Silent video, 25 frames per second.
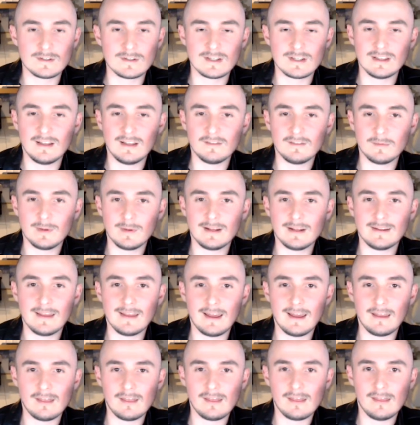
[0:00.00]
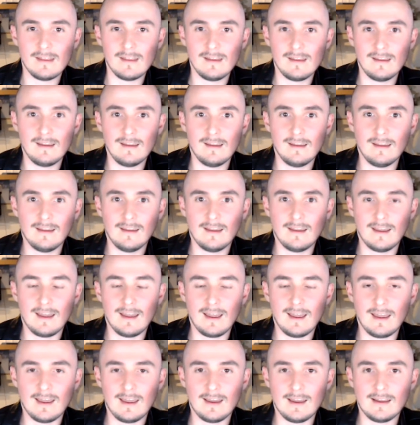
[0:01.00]
loves me to death,
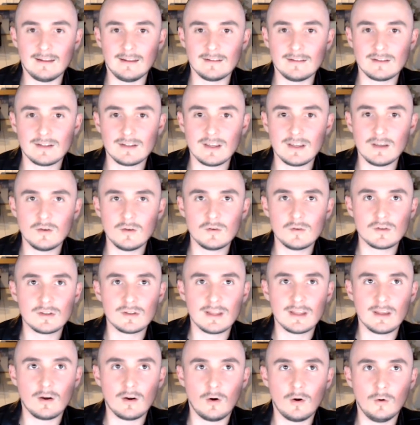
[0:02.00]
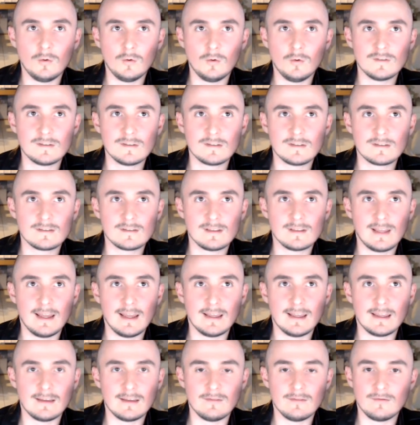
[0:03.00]
and she usually hosts
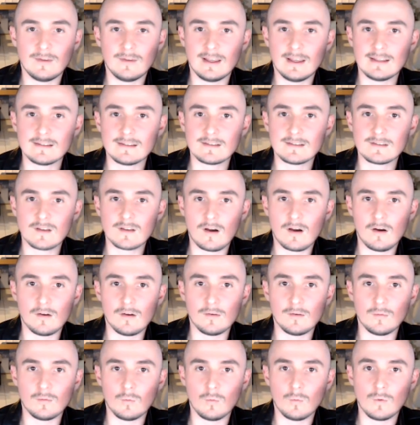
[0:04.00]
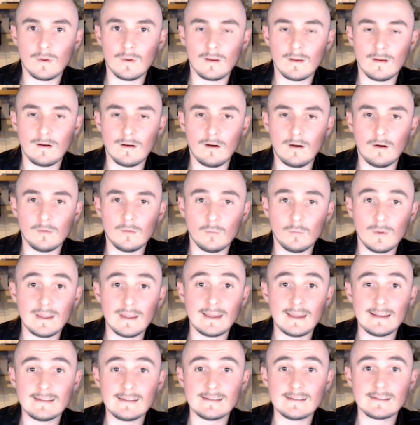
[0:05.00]
like events on
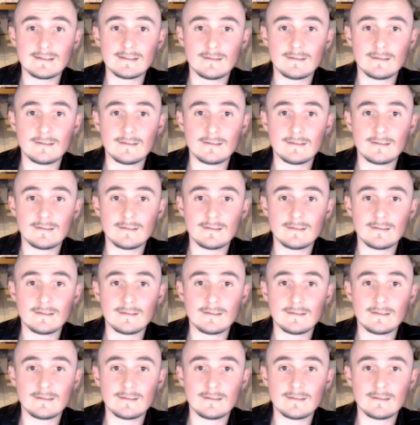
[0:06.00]
weekends